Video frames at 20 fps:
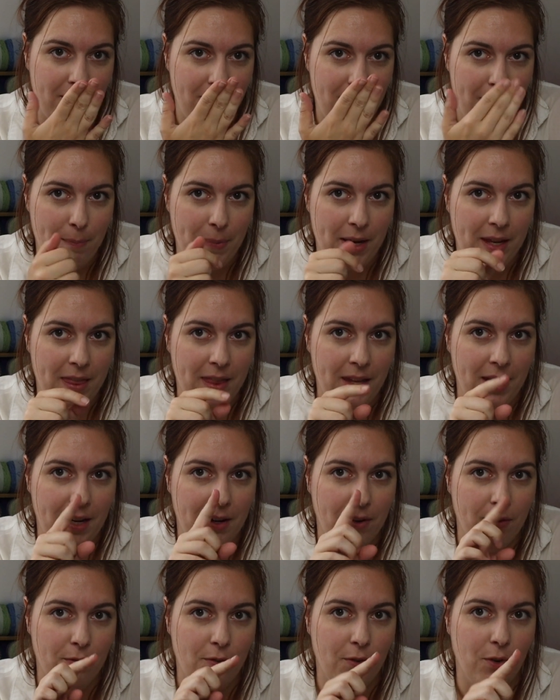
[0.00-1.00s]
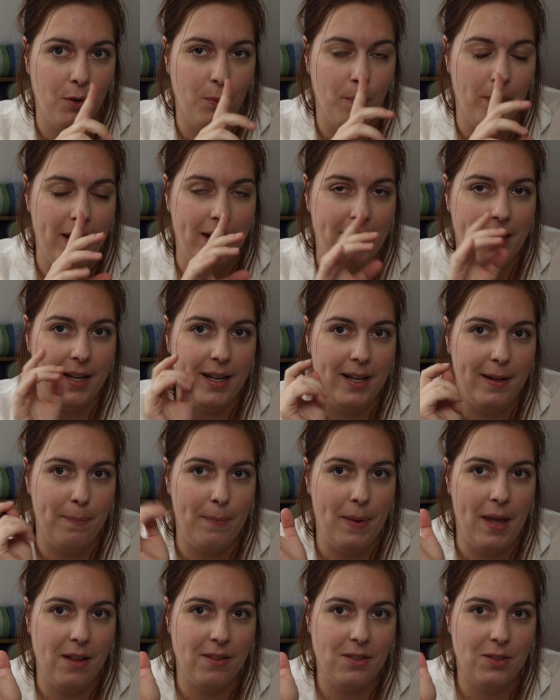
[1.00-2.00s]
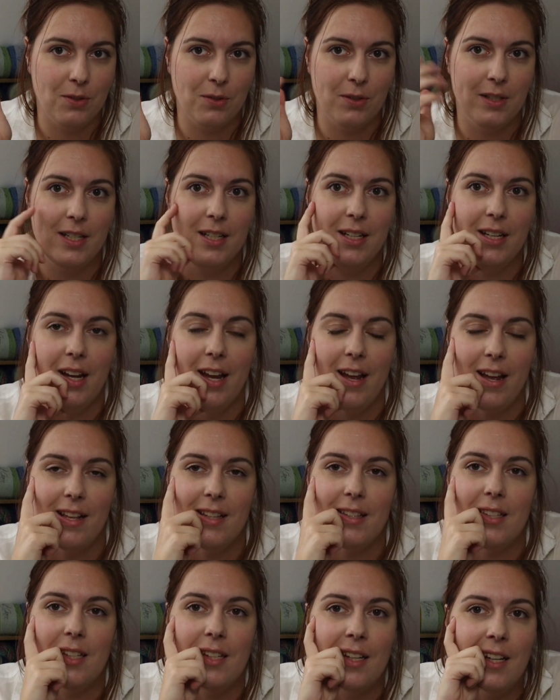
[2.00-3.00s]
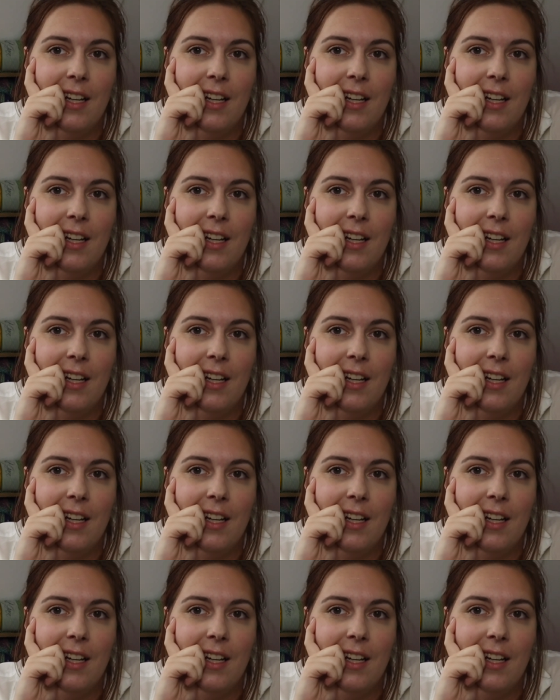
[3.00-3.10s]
flappy thing for my battery, and